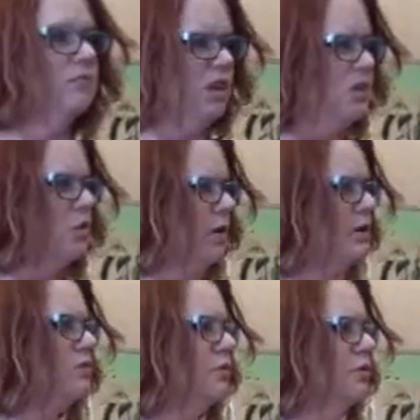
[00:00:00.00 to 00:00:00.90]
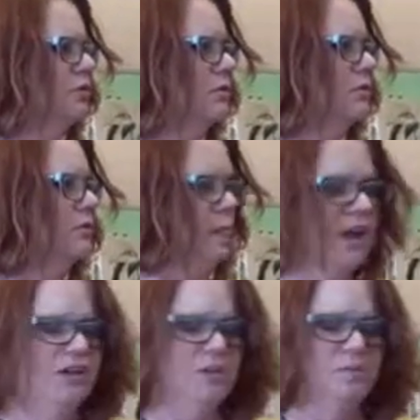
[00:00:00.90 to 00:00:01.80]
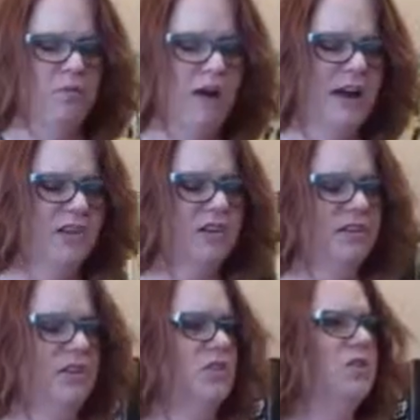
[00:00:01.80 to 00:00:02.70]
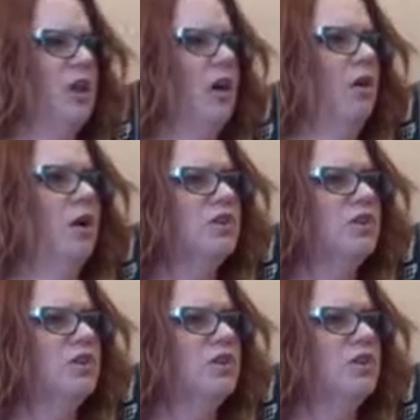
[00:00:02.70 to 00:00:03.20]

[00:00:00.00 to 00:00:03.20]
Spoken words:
He's graceful, surprisingly so,